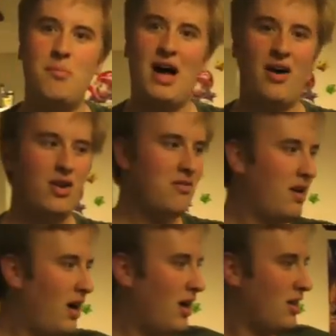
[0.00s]
amount
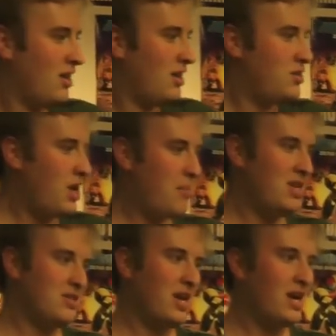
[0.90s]
of
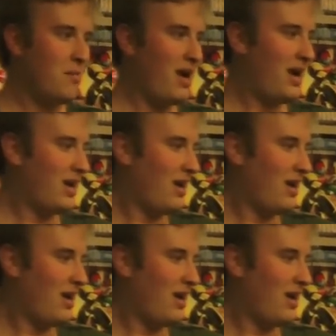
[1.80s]
Japanese anime.